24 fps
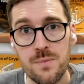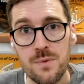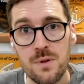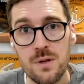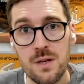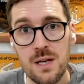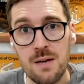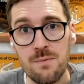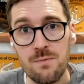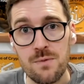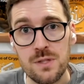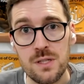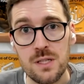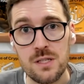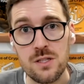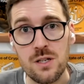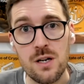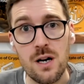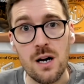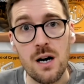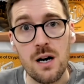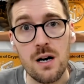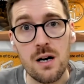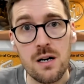emphasis on
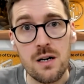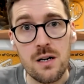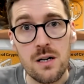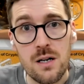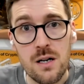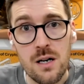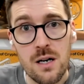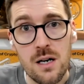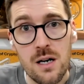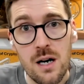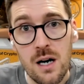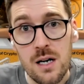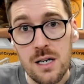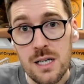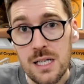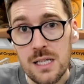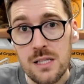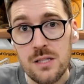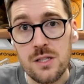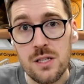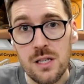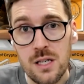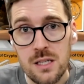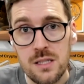our
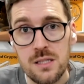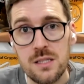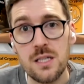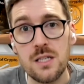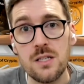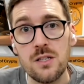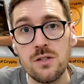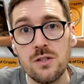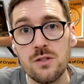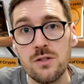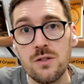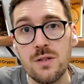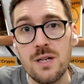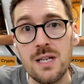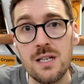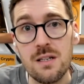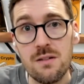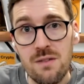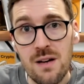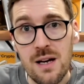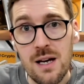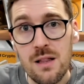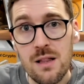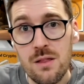need to continue to
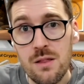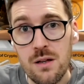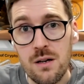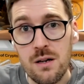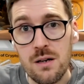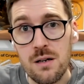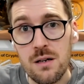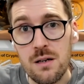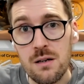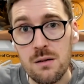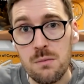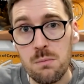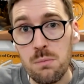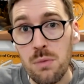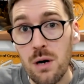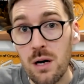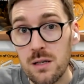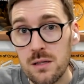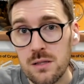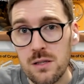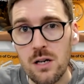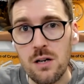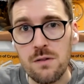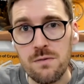innovate the
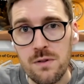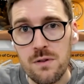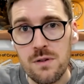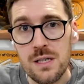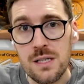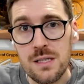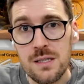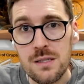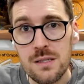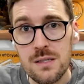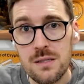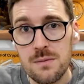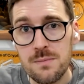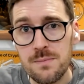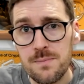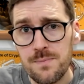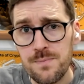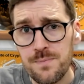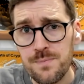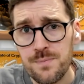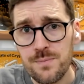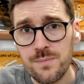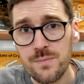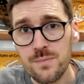product offerings.
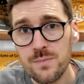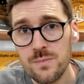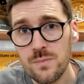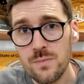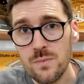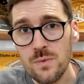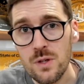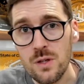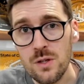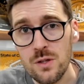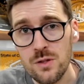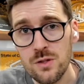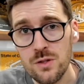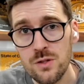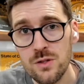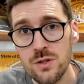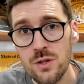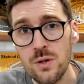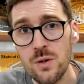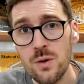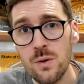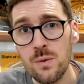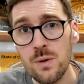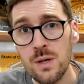
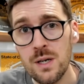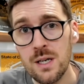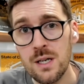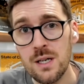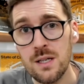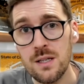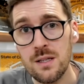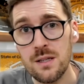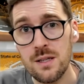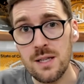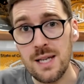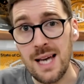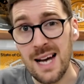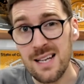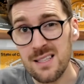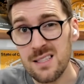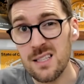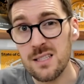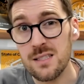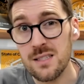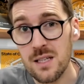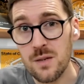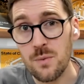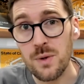So the
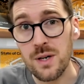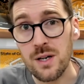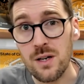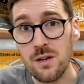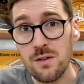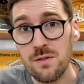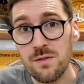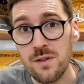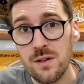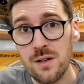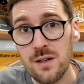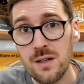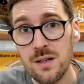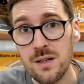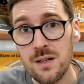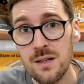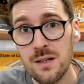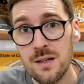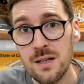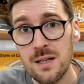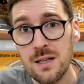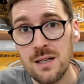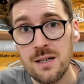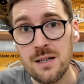assets that we offer
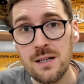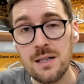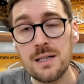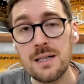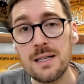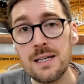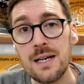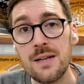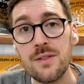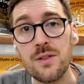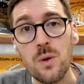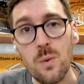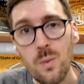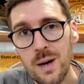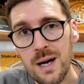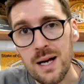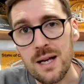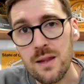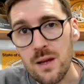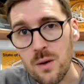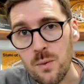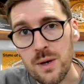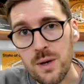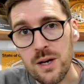and the way
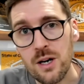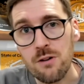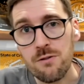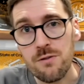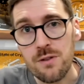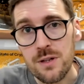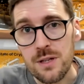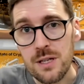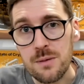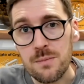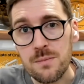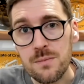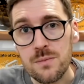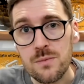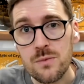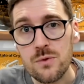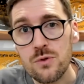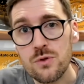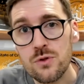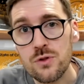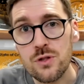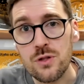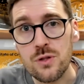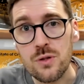that we offer them
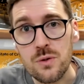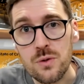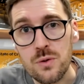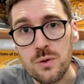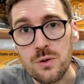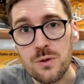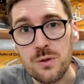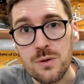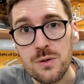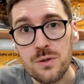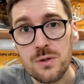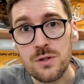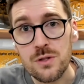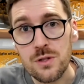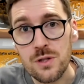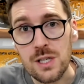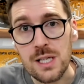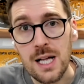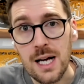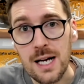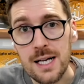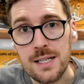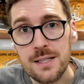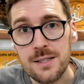to
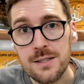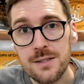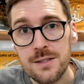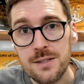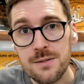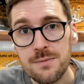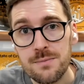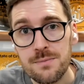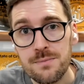clients.